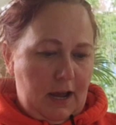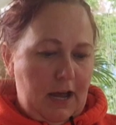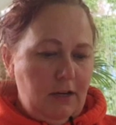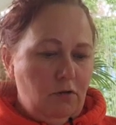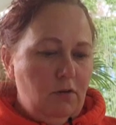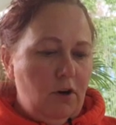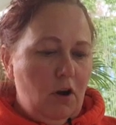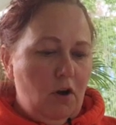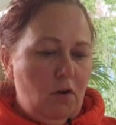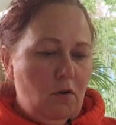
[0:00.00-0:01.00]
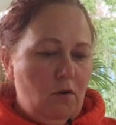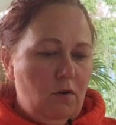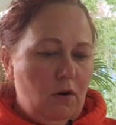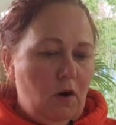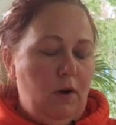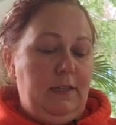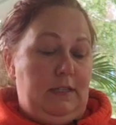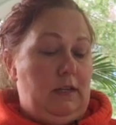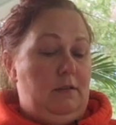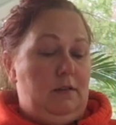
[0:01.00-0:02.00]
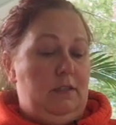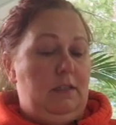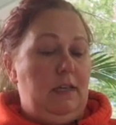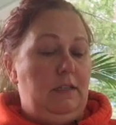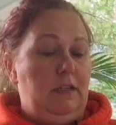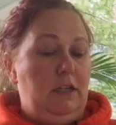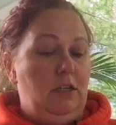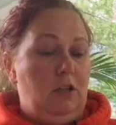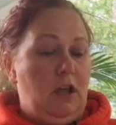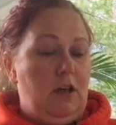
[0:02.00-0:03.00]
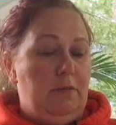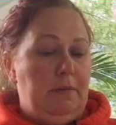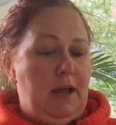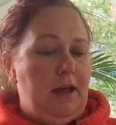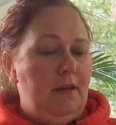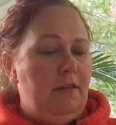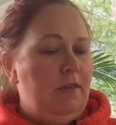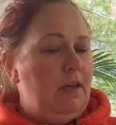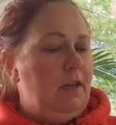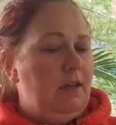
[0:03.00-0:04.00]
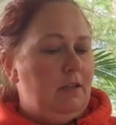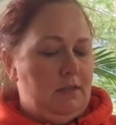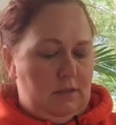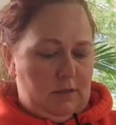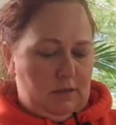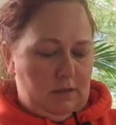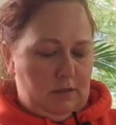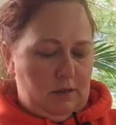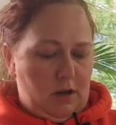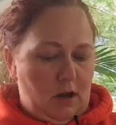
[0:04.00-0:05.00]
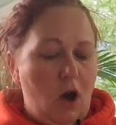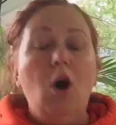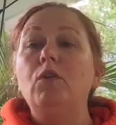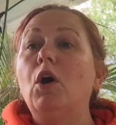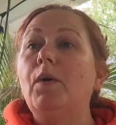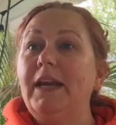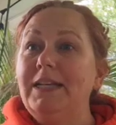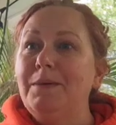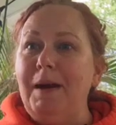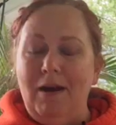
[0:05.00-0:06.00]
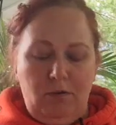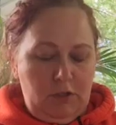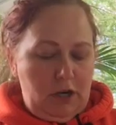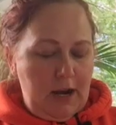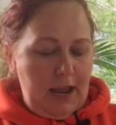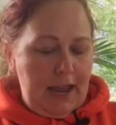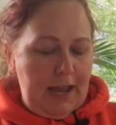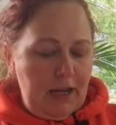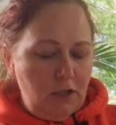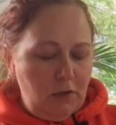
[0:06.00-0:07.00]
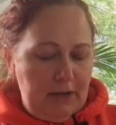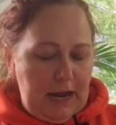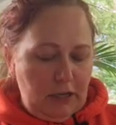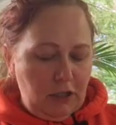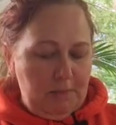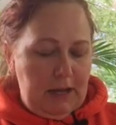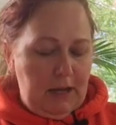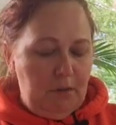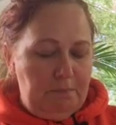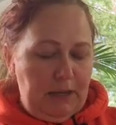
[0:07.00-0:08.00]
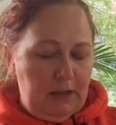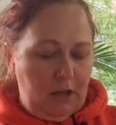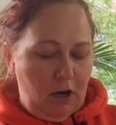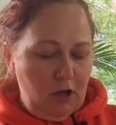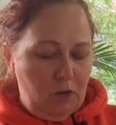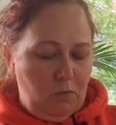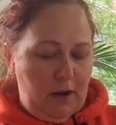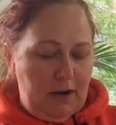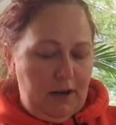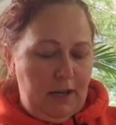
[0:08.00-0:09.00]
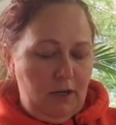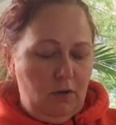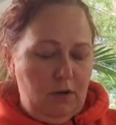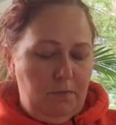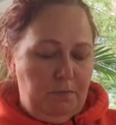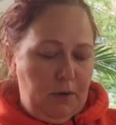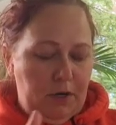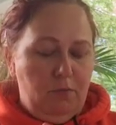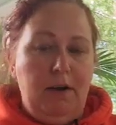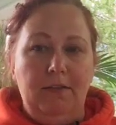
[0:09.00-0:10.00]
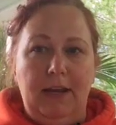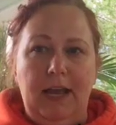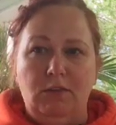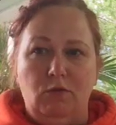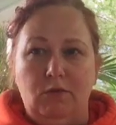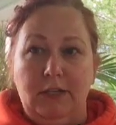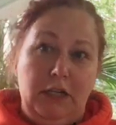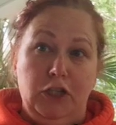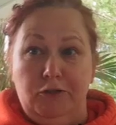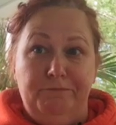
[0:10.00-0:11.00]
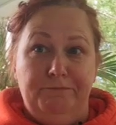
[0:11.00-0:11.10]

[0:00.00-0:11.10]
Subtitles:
I don't know. Oh, it says a dishcloth, but I think oh no, it is a pot holder. And you can actually make a big, large one, and you can put it around a casserole dish.